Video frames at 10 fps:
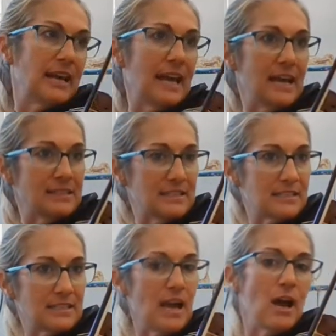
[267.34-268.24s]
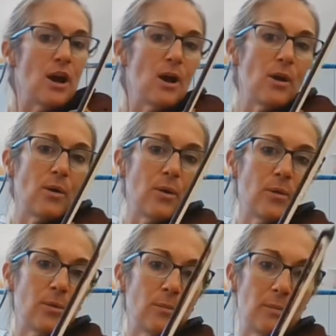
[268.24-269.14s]
and
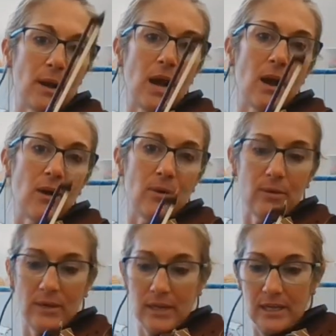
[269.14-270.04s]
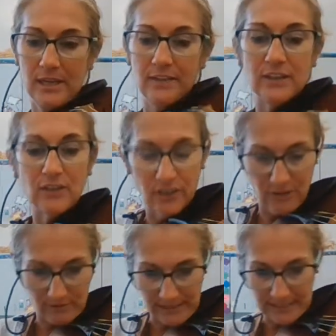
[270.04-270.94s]
slow bow. Then you go to
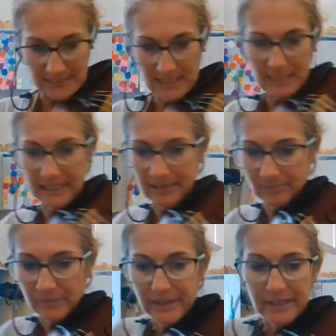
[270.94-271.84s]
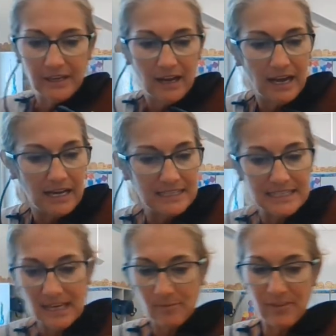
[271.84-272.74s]
your next line.
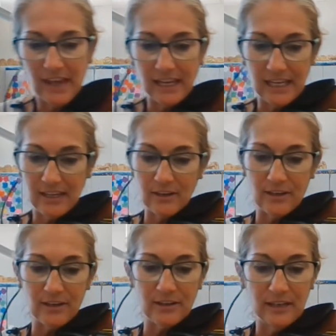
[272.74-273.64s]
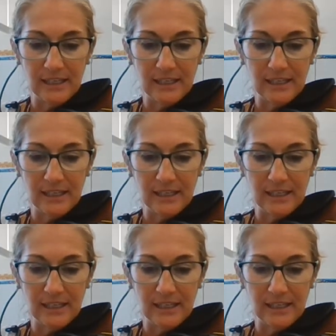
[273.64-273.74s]
Same thing here.